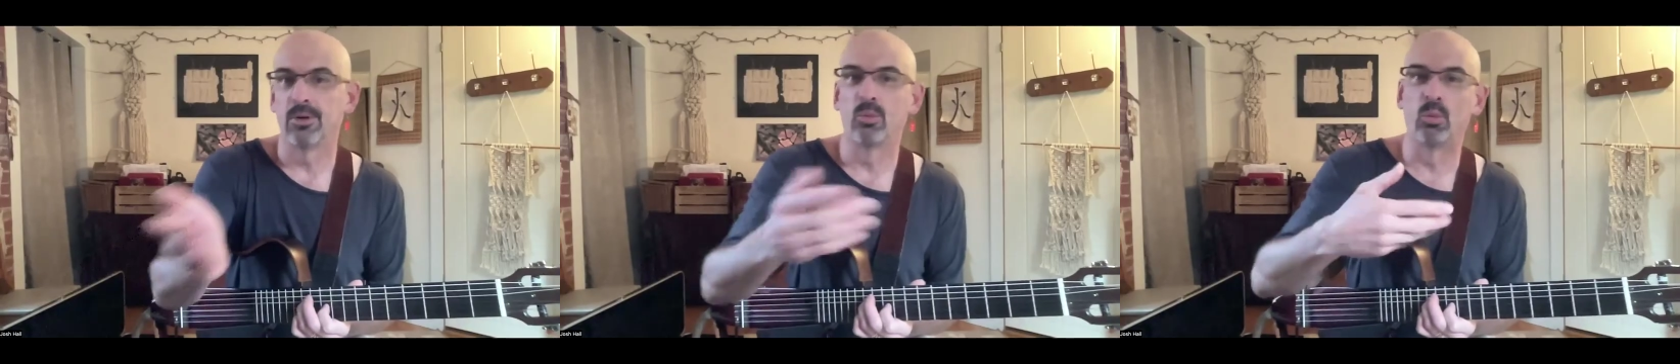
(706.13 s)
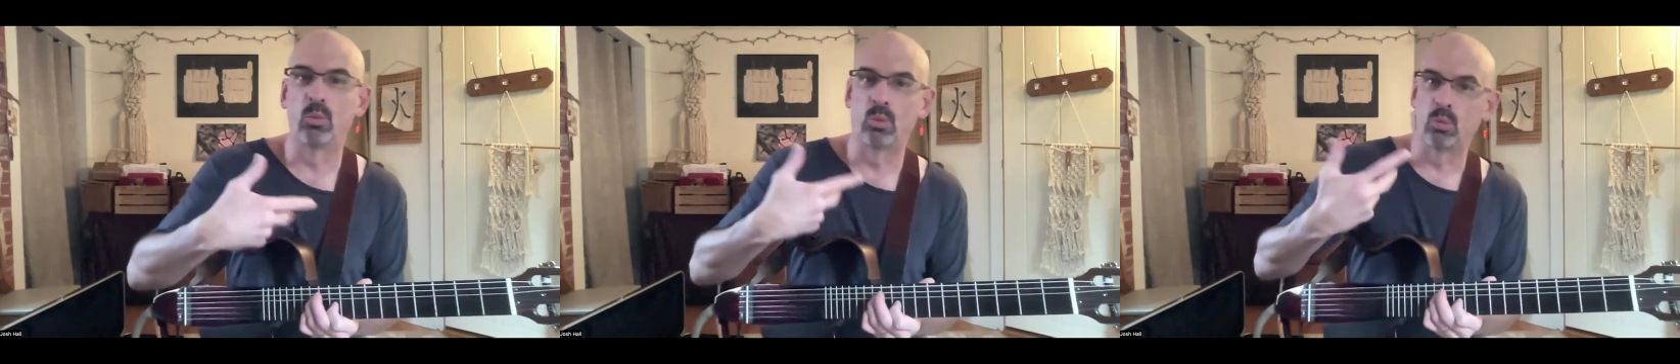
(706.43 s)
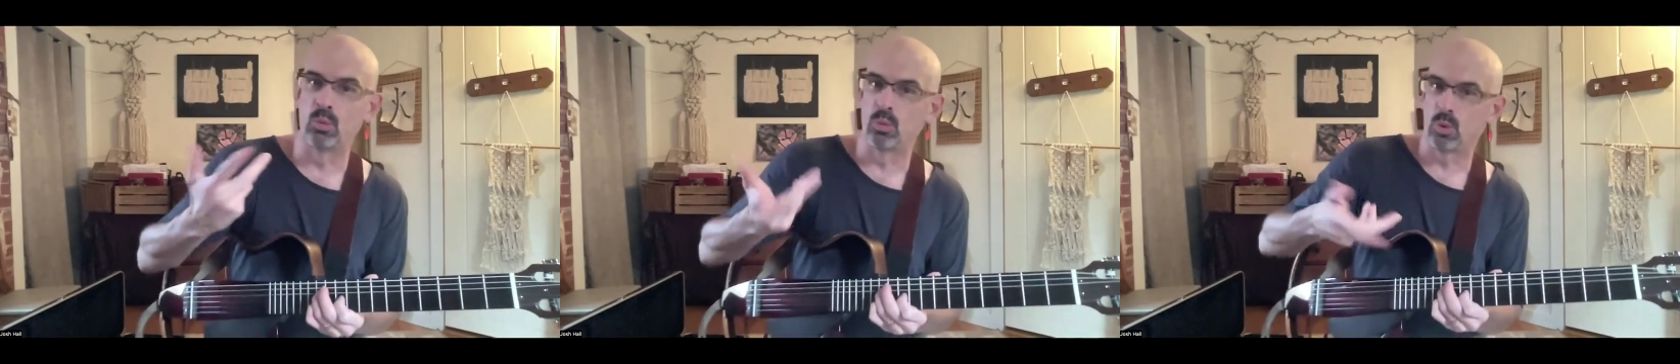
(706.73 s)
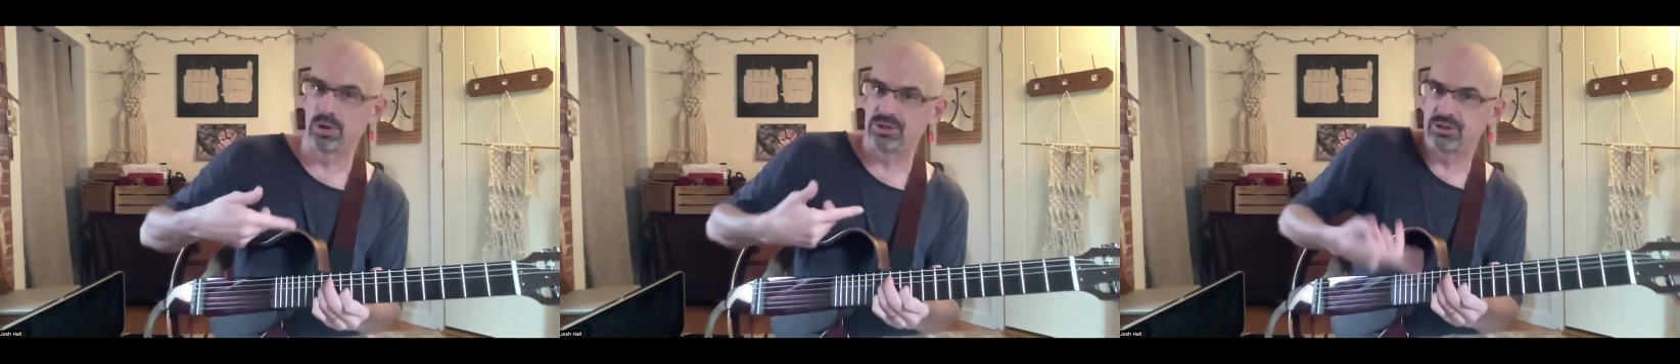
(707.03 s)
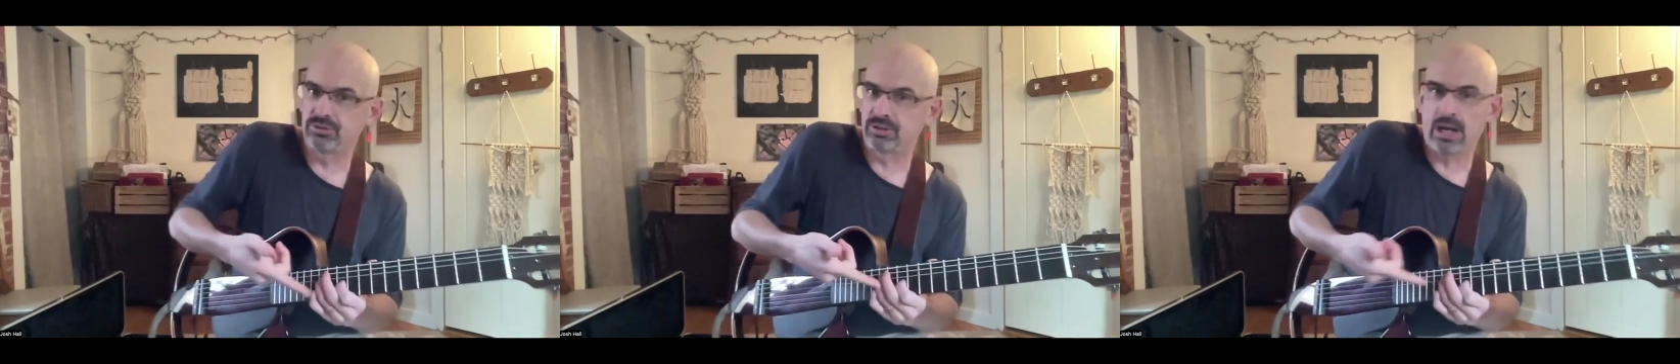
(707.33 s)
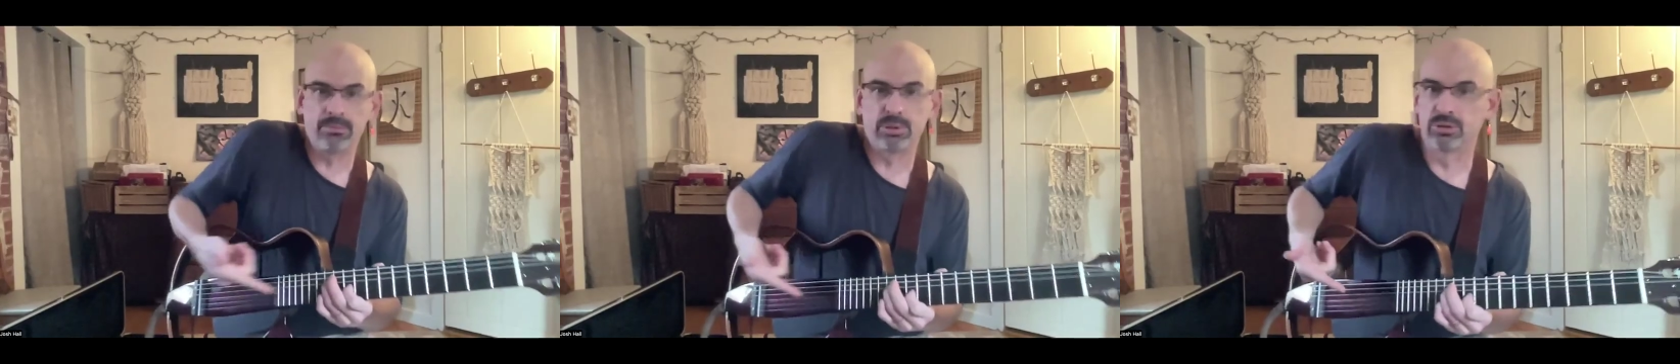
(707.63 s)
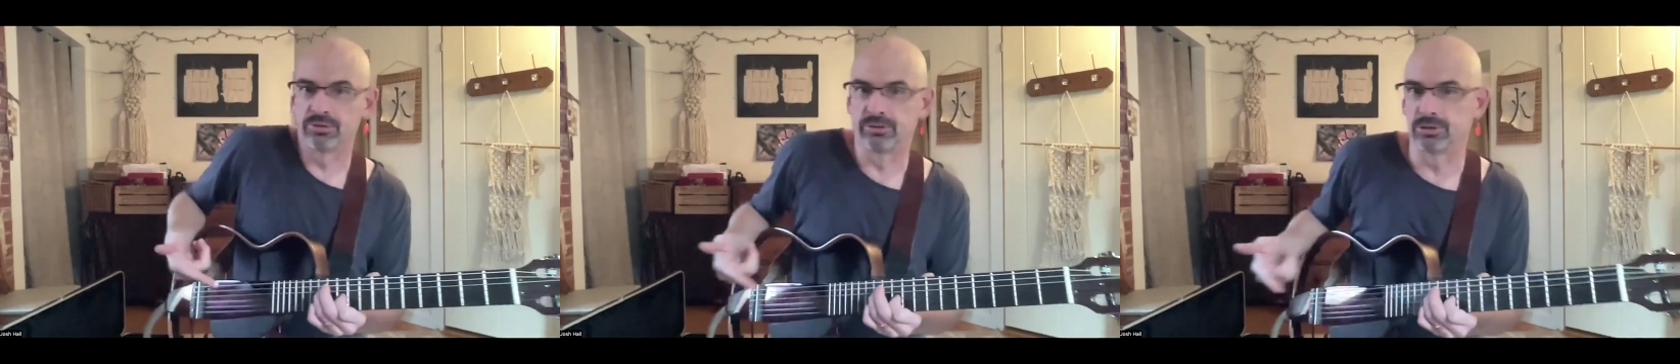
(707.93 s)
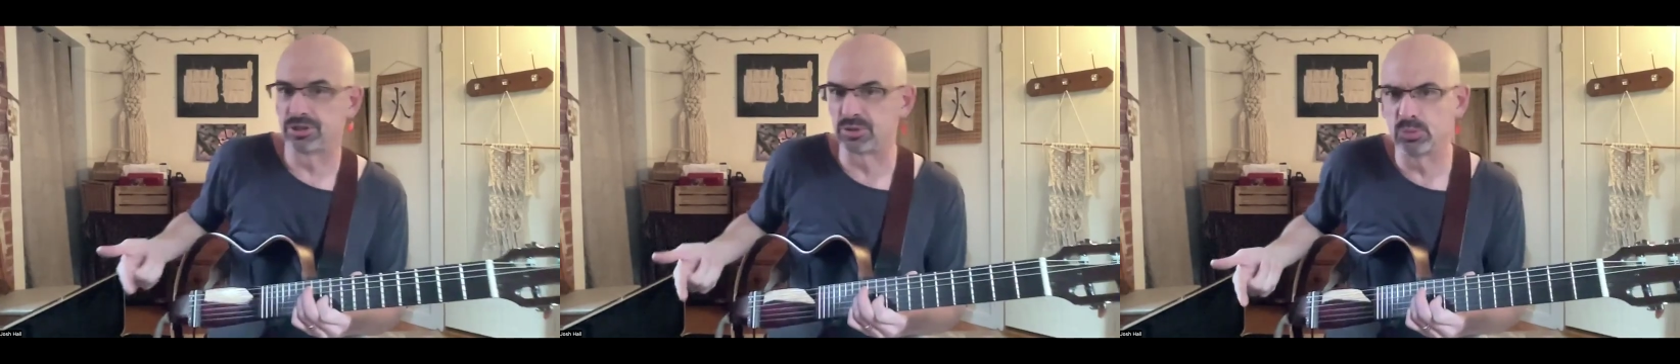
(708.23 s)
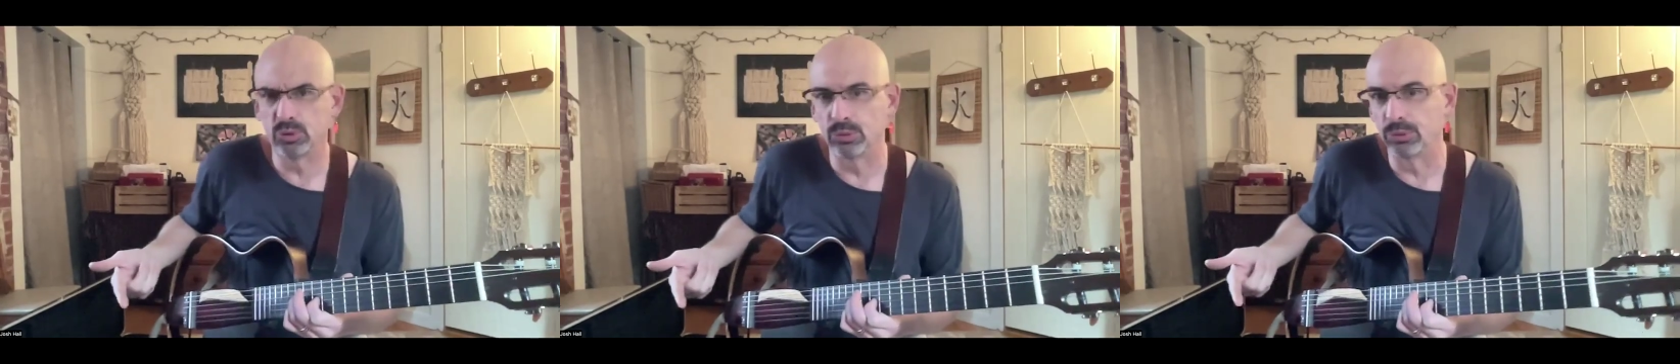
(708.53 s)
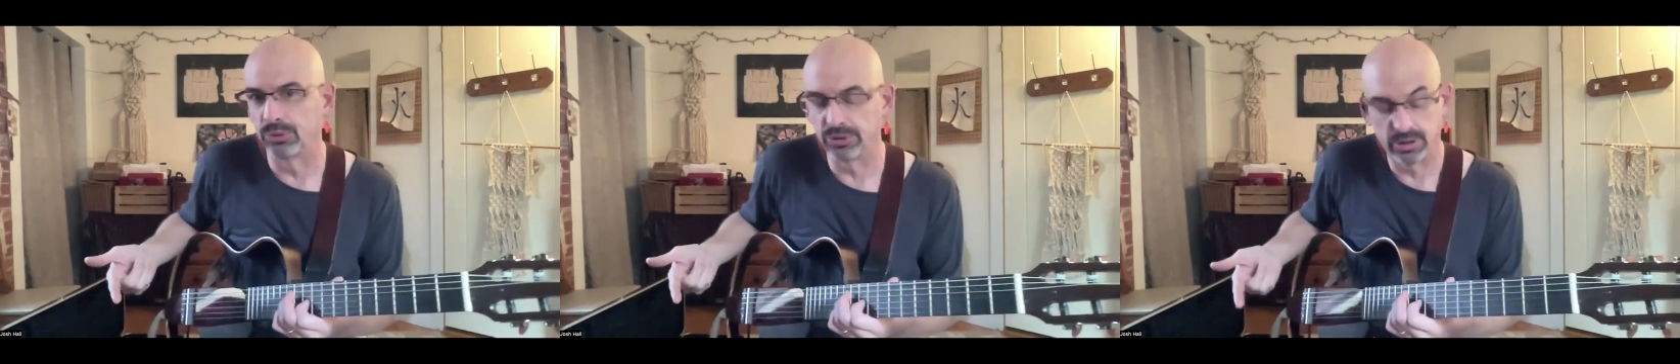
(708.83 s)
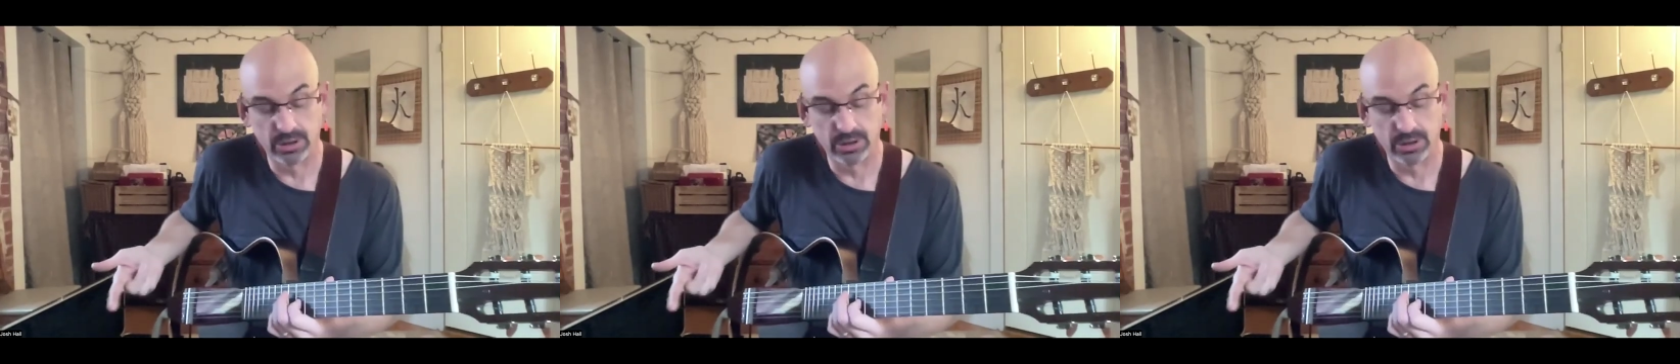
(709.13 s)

Once you've got beautiful and smooth,